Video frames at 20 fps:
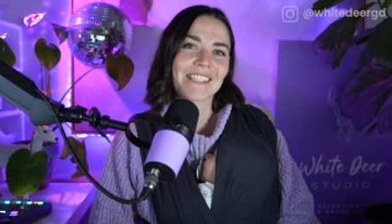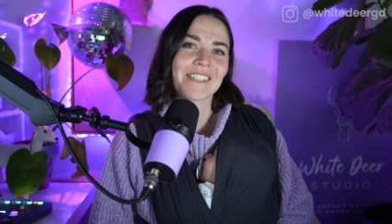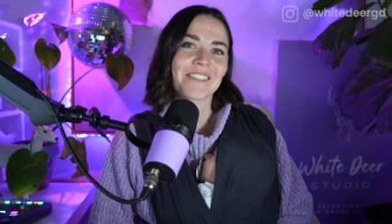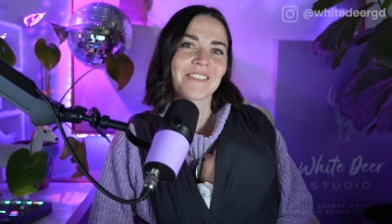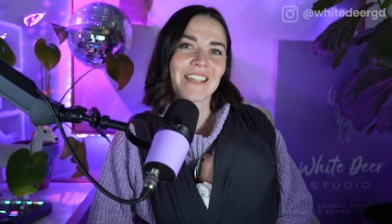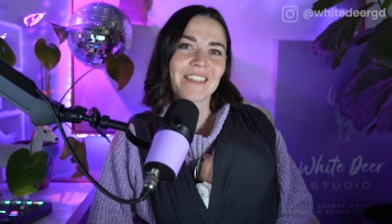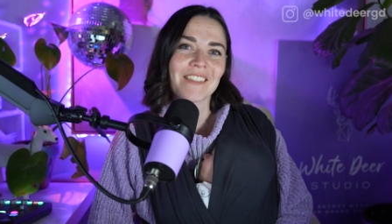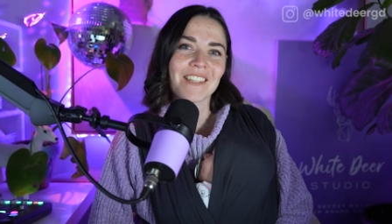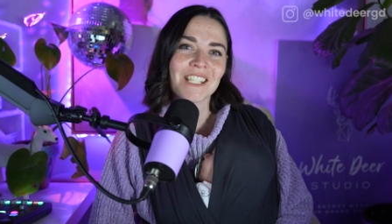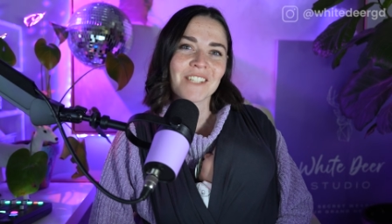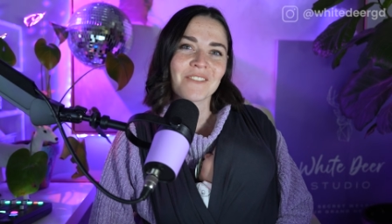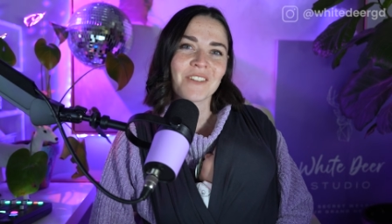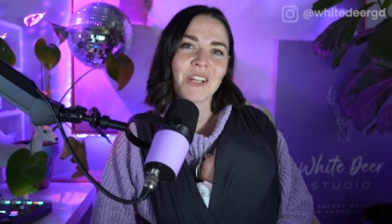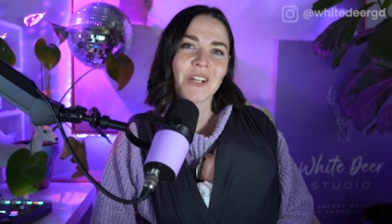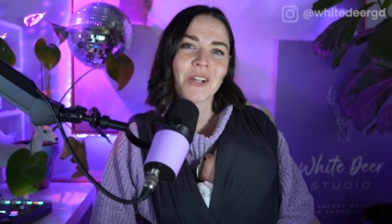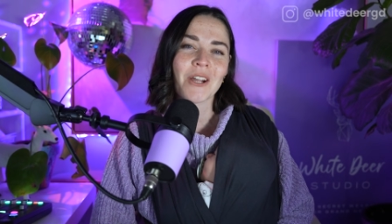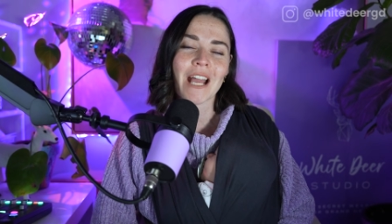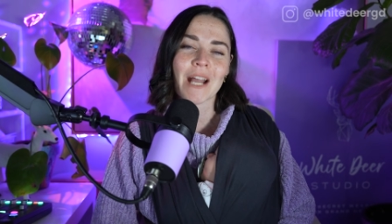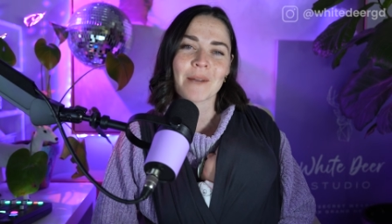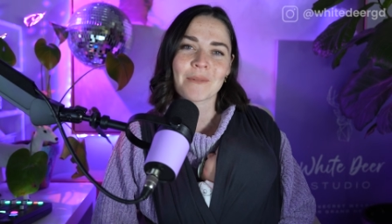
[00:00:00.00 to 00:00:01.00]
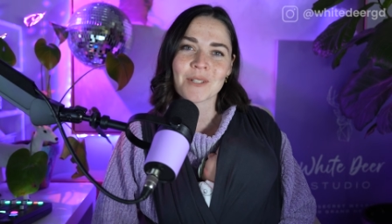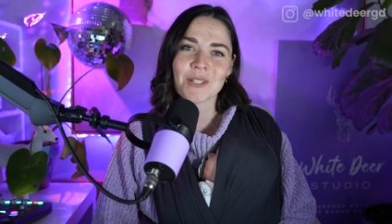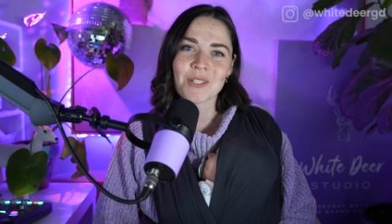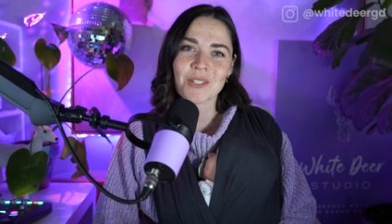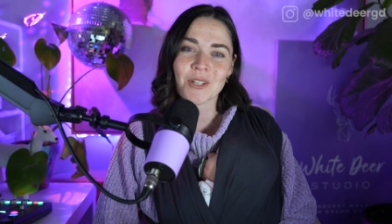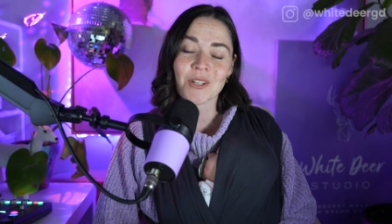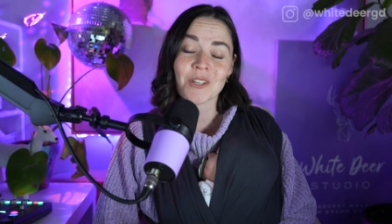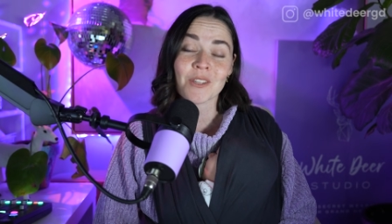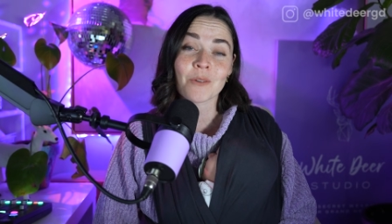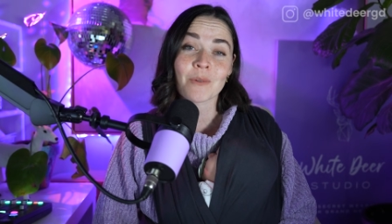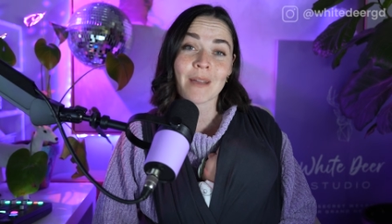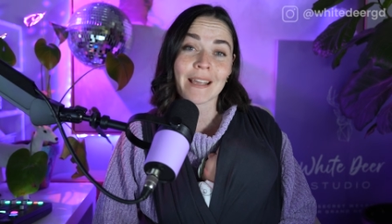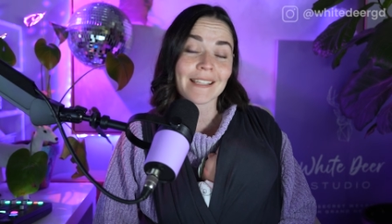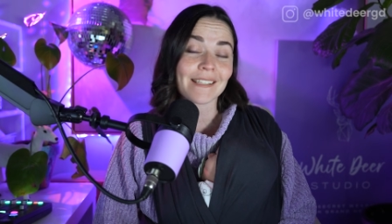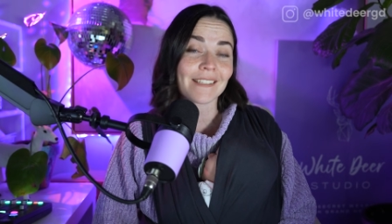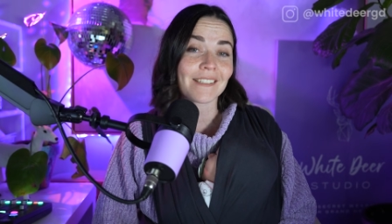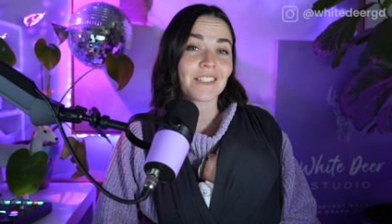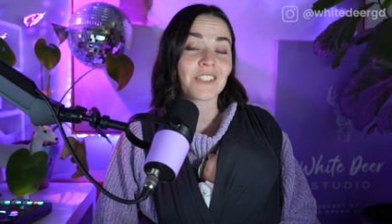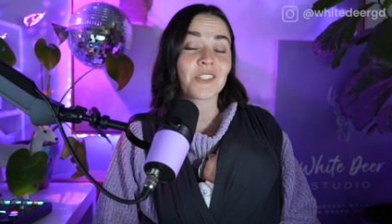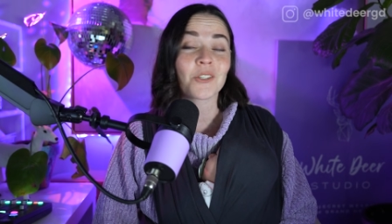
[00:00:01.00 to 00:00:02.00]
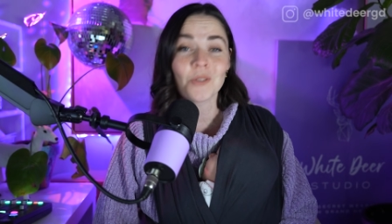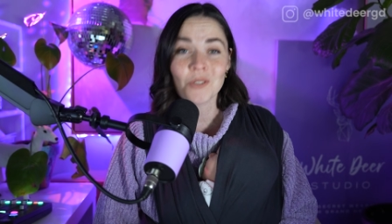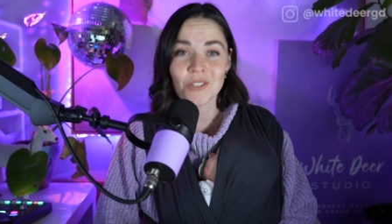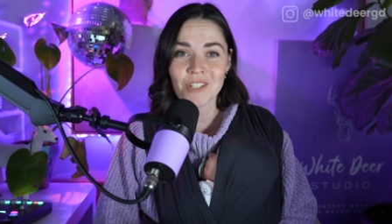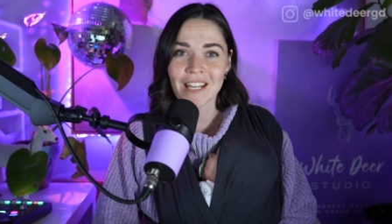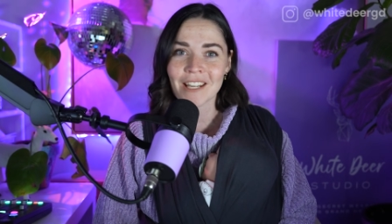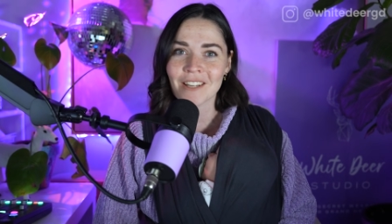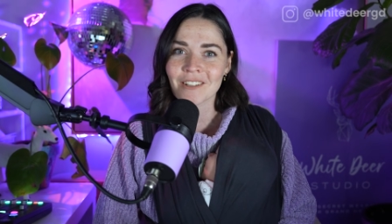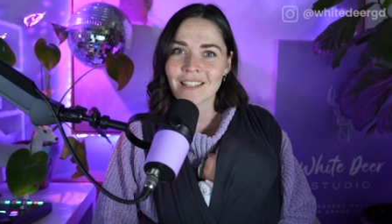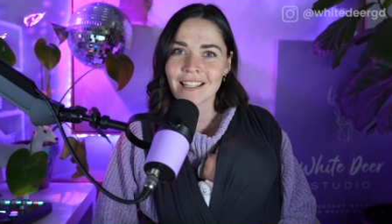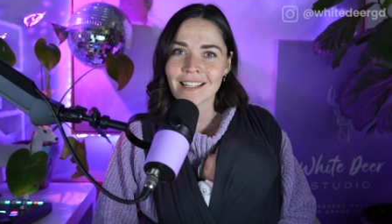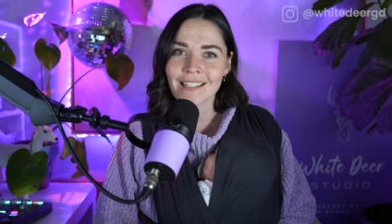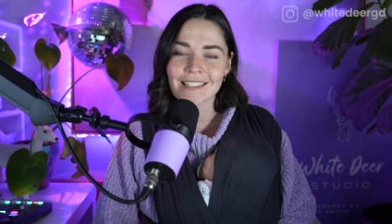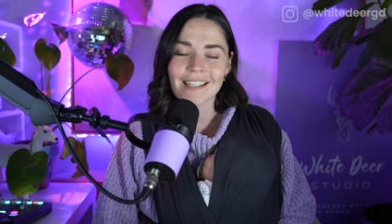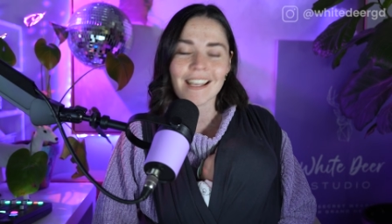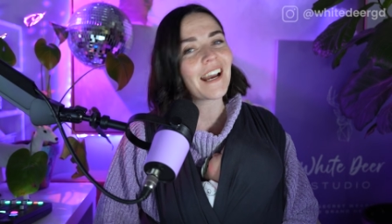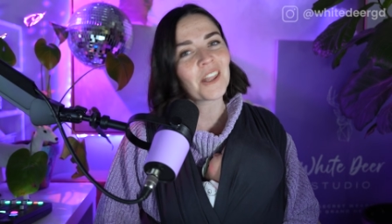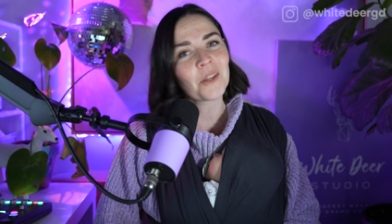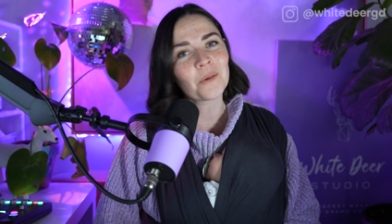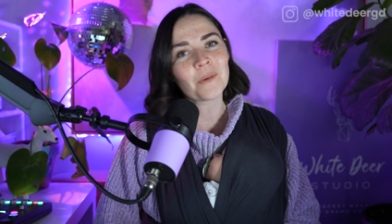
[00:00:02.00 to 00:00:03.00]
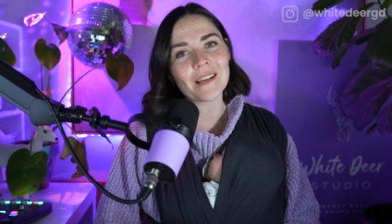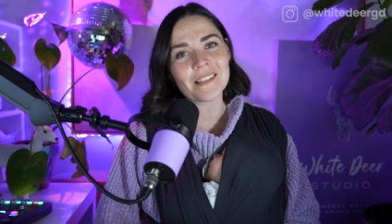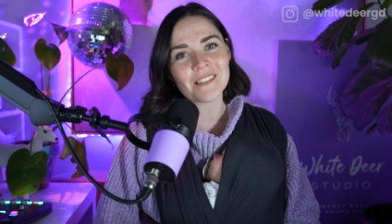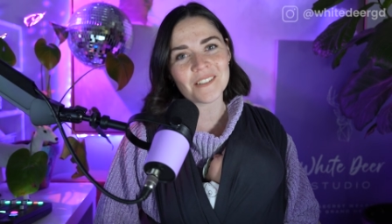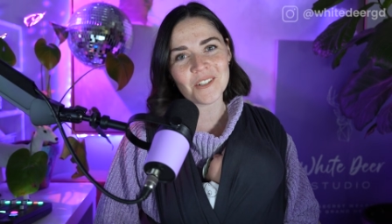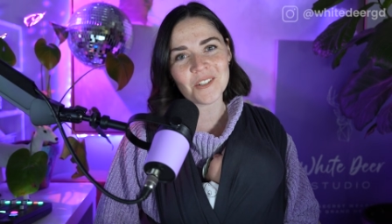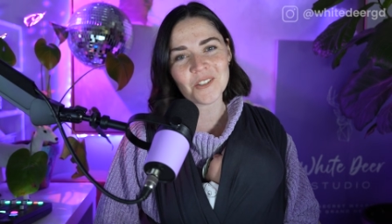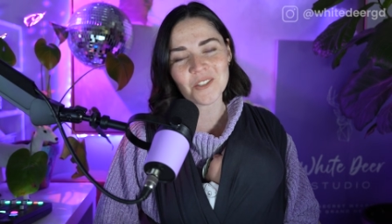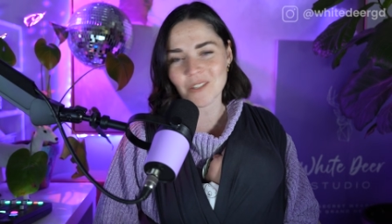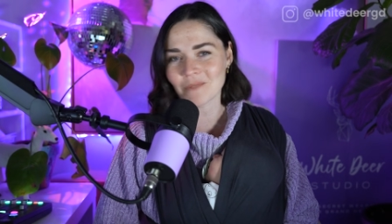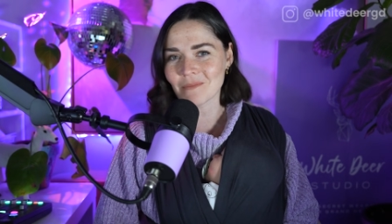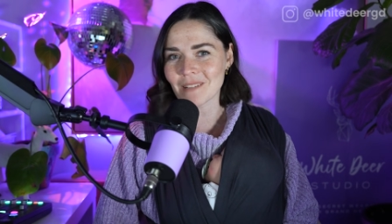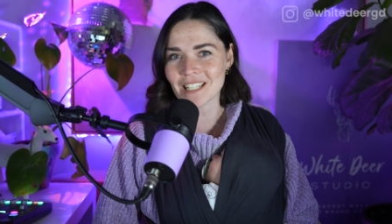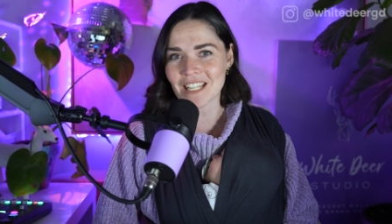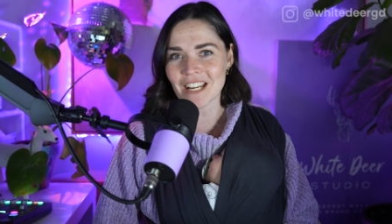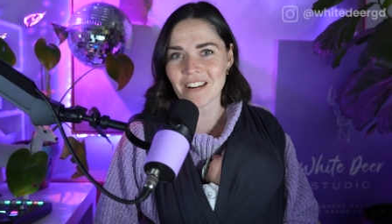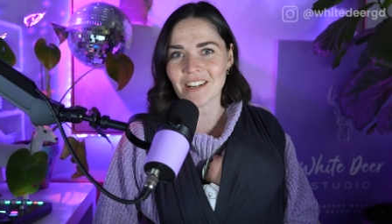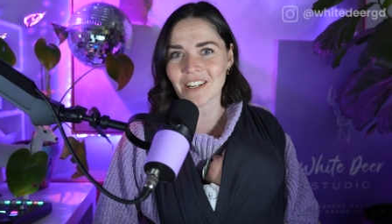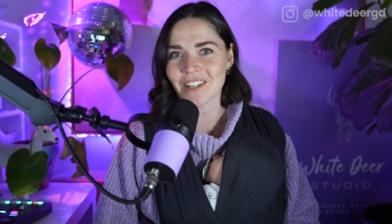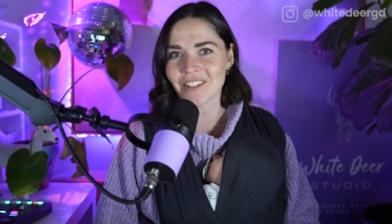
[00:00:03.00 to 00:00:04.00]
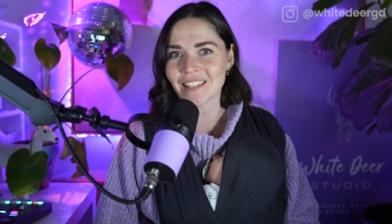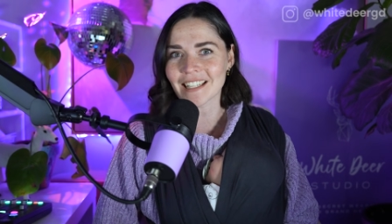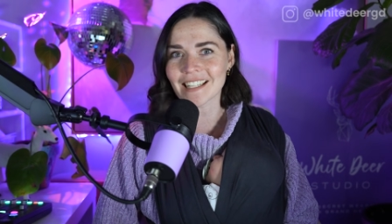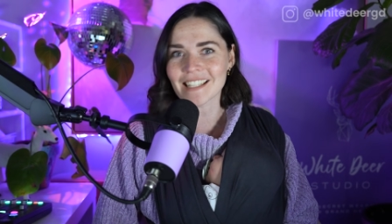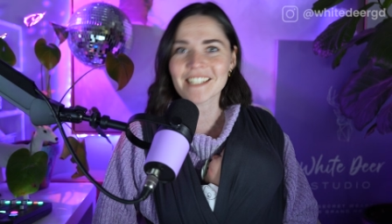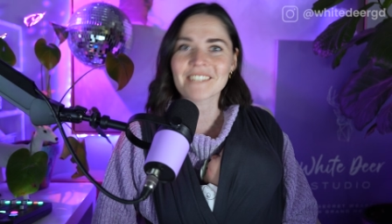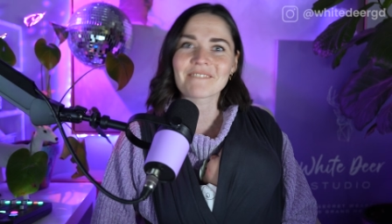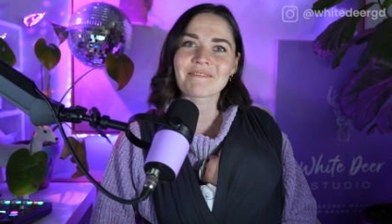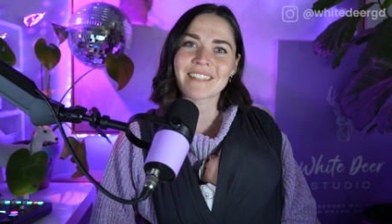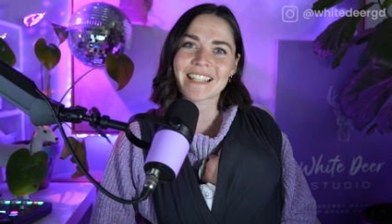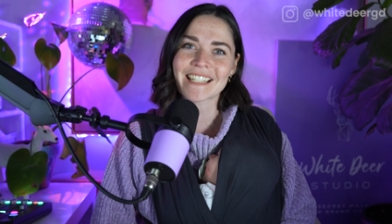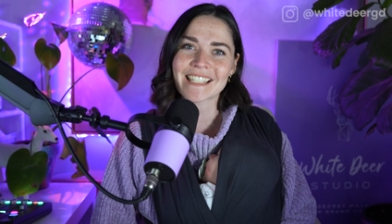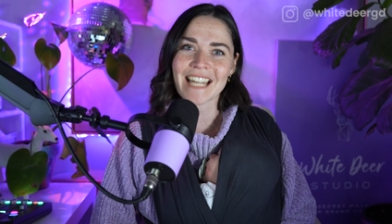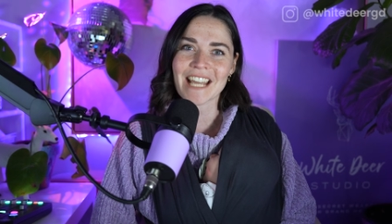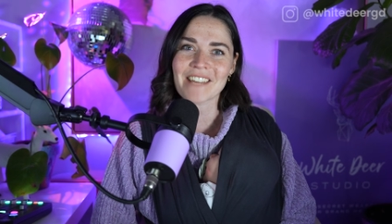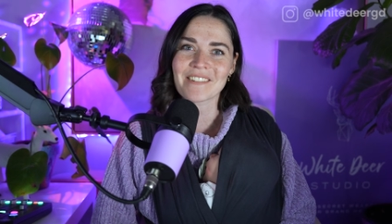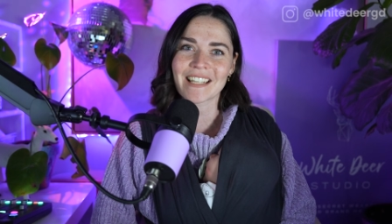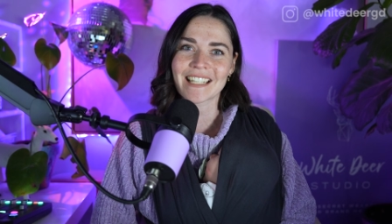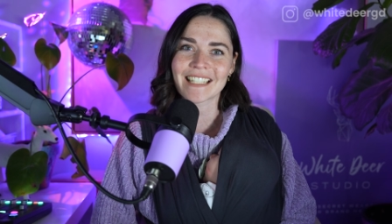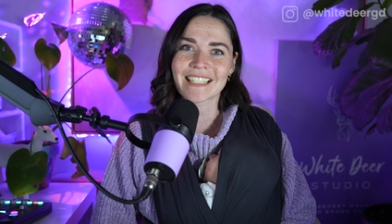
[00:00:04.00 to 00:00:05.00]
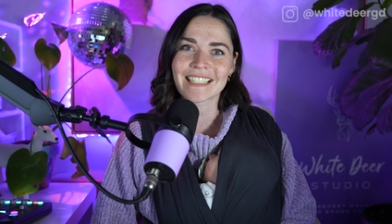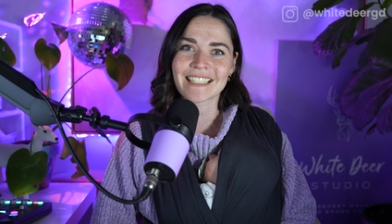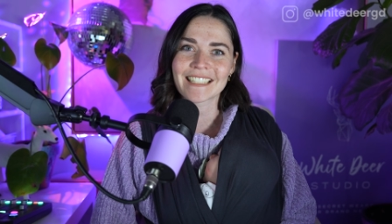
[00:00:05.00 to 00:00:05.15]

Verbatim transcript: So in this video, I want to show you the ways to share your links and the ways that you shouldn't be sharing your links. Let's dive in.